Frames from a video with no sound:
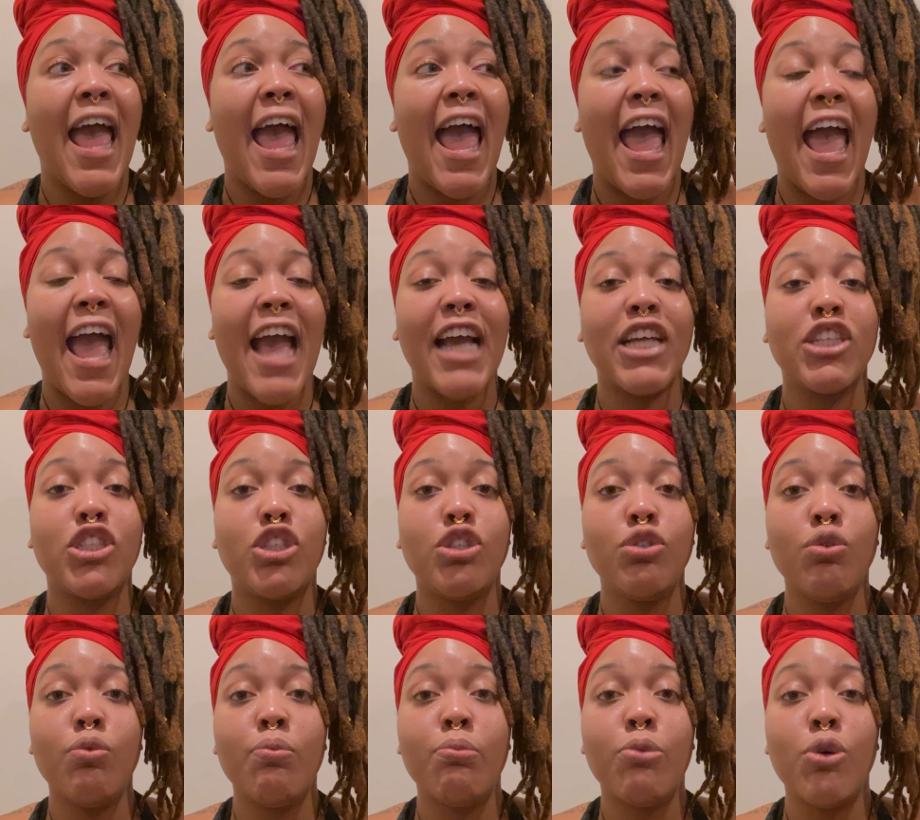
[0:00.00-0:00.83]
as
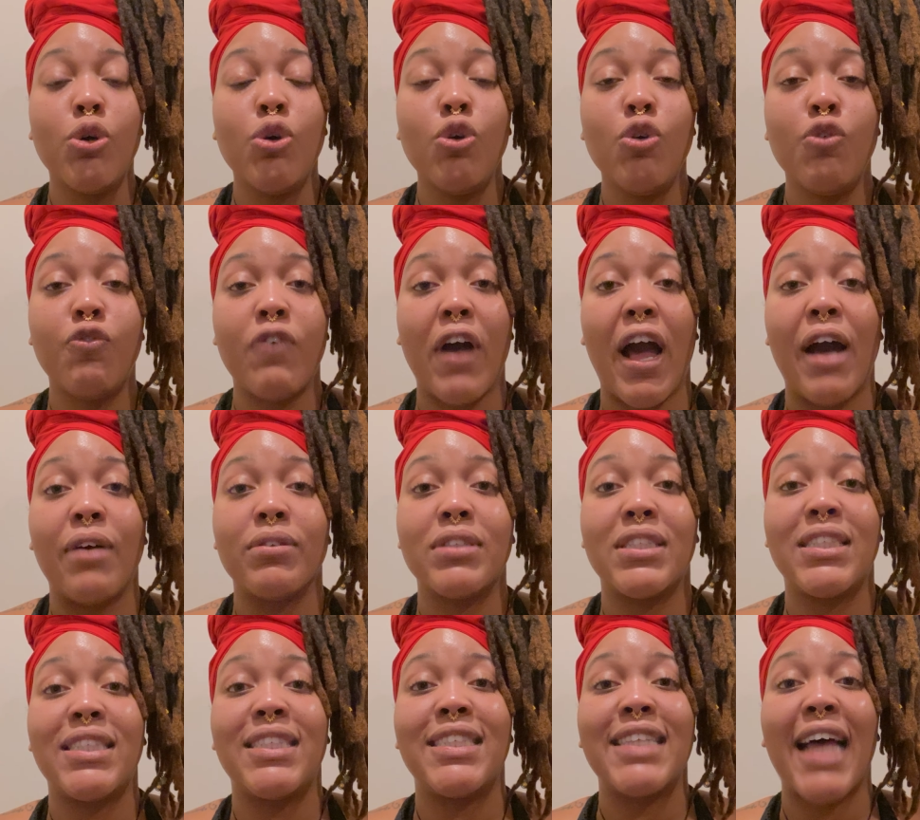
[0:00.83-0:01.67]
you move
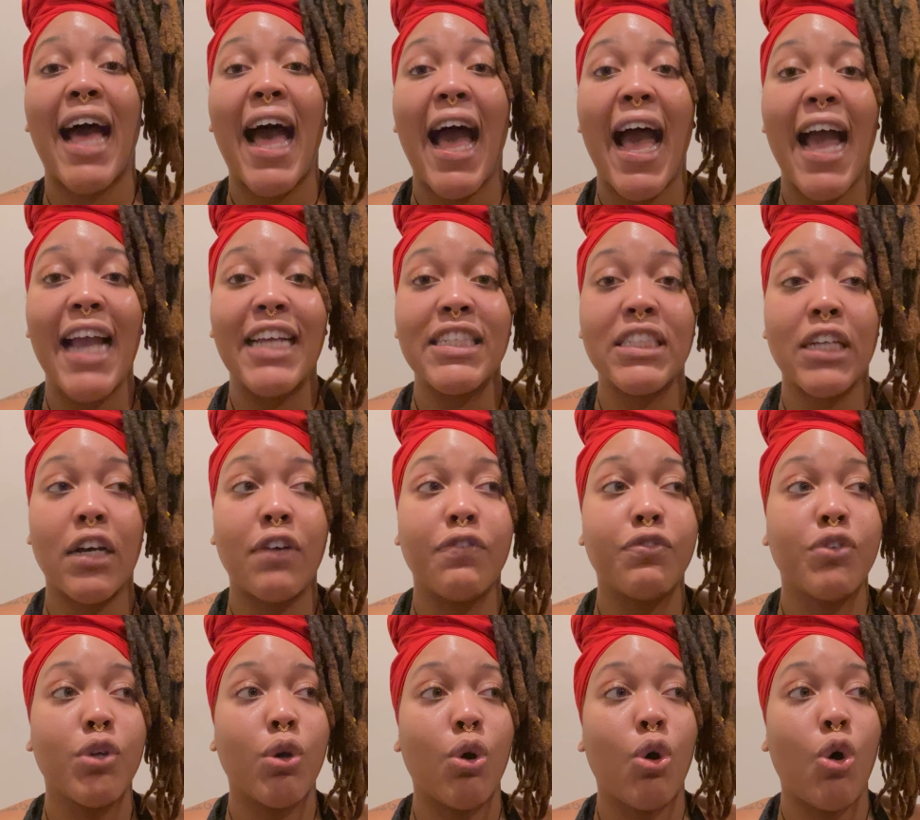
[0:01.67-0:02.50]
outside
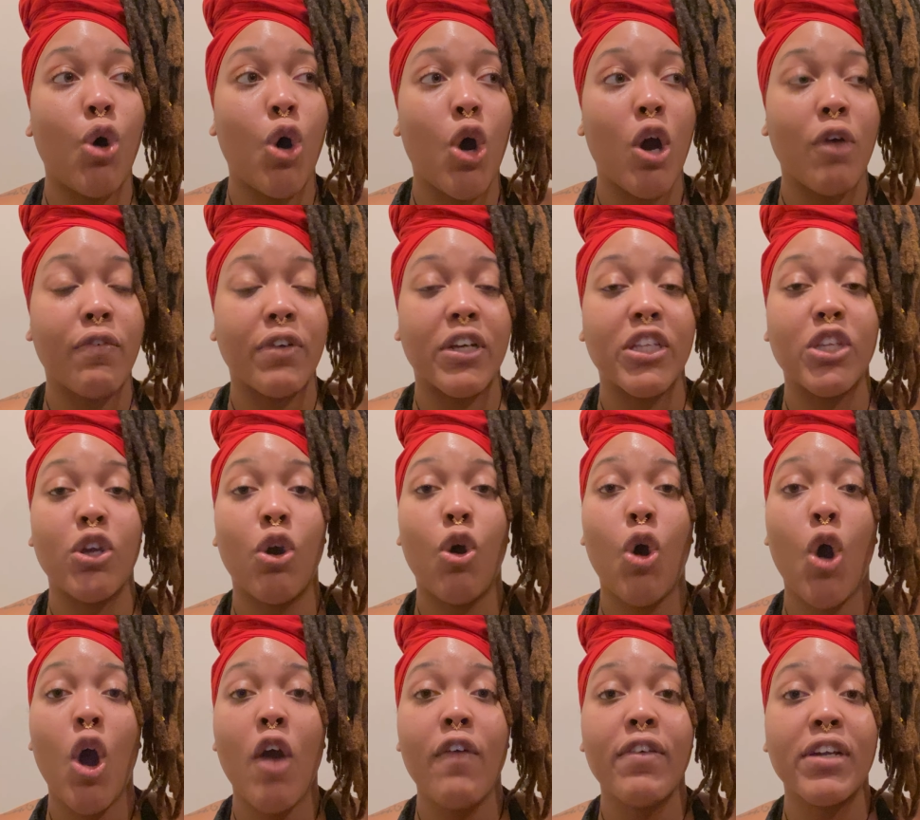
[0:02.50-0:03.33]
of your aura, your
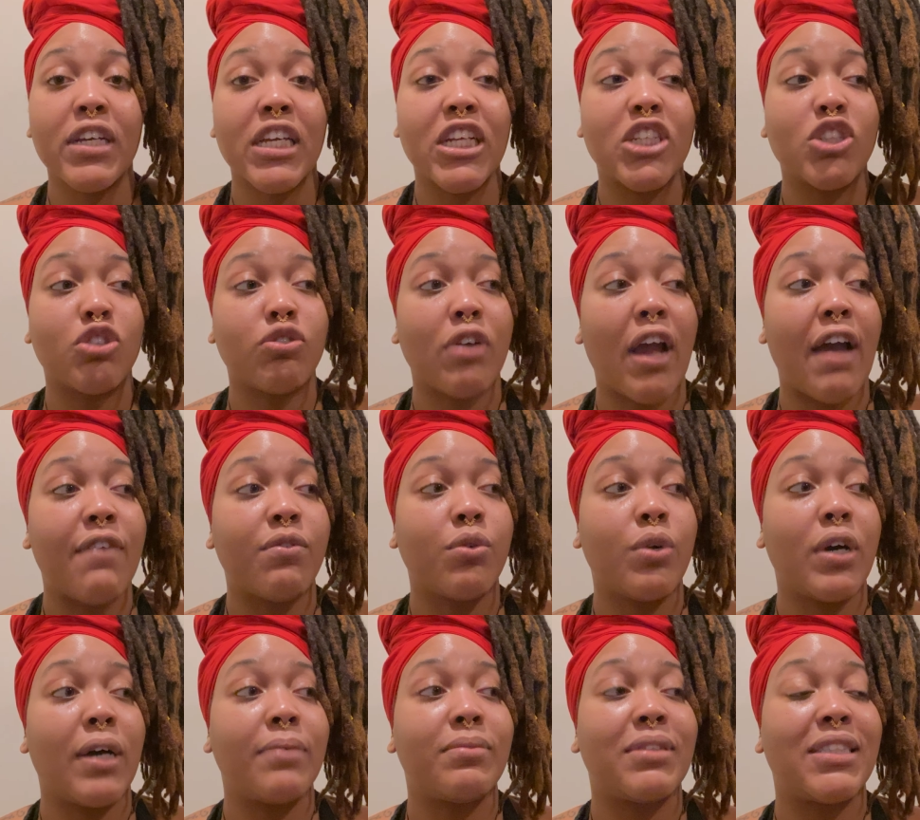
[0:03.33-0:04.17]
aura can
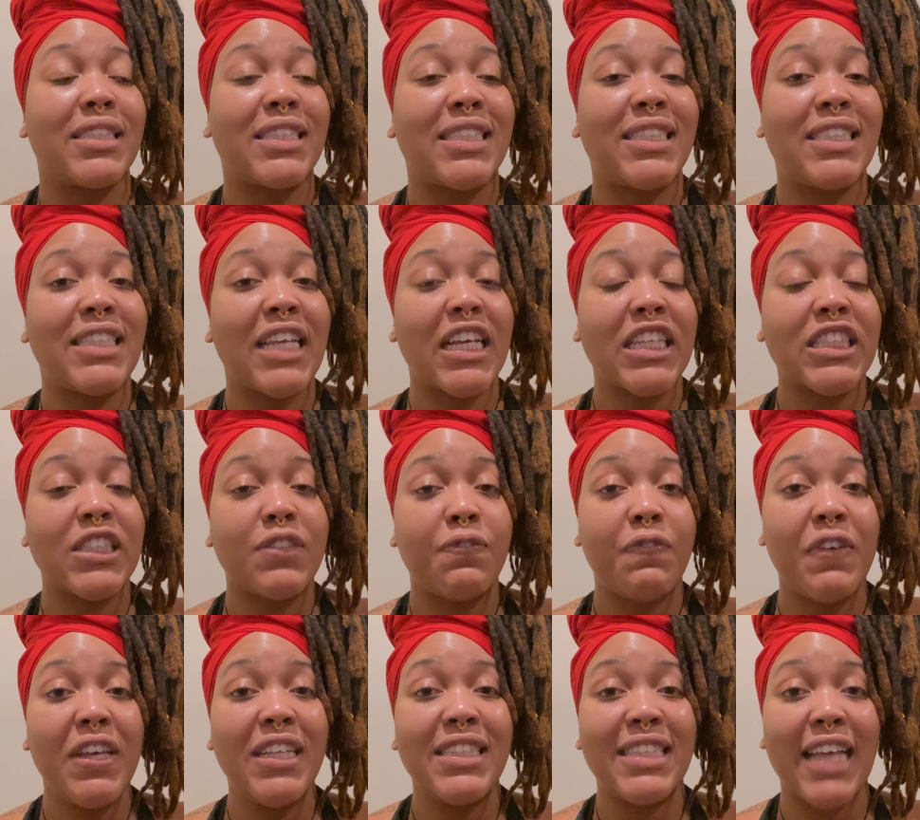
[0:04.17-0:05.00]
travel up to six
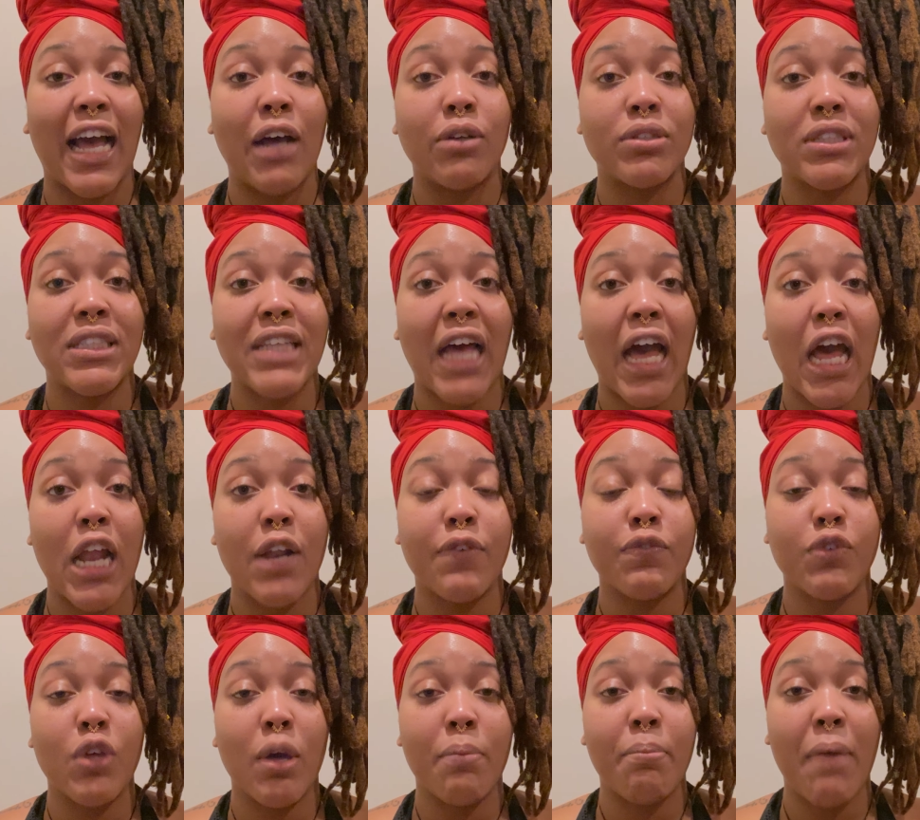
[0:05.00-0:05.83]
feet outside
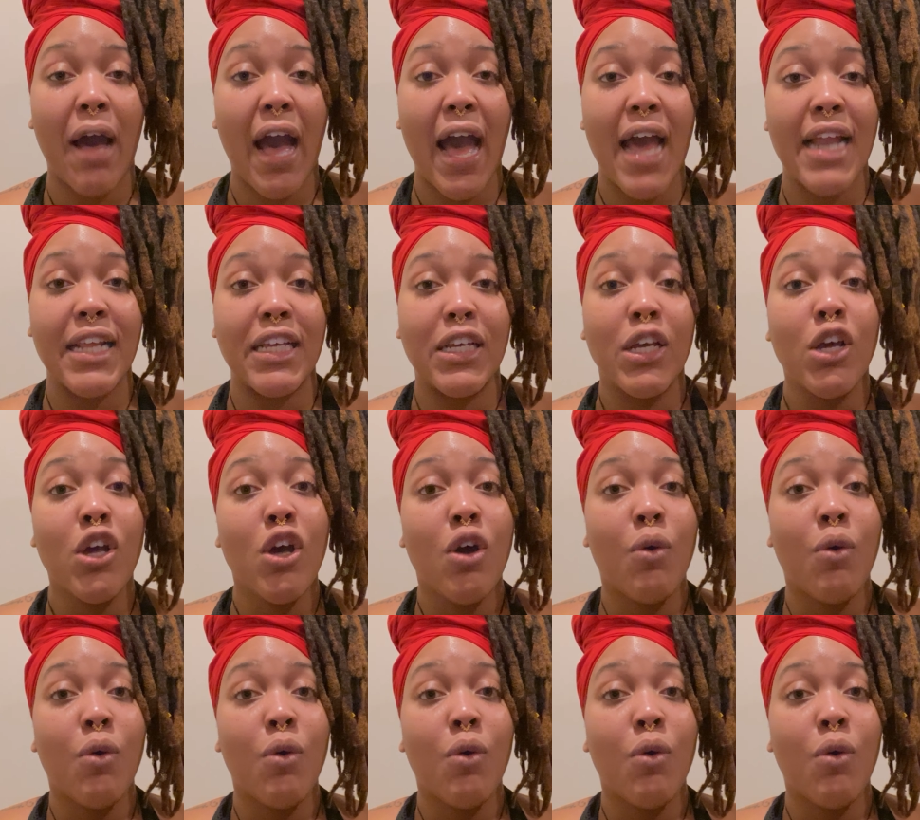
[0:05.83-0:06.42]
of your body,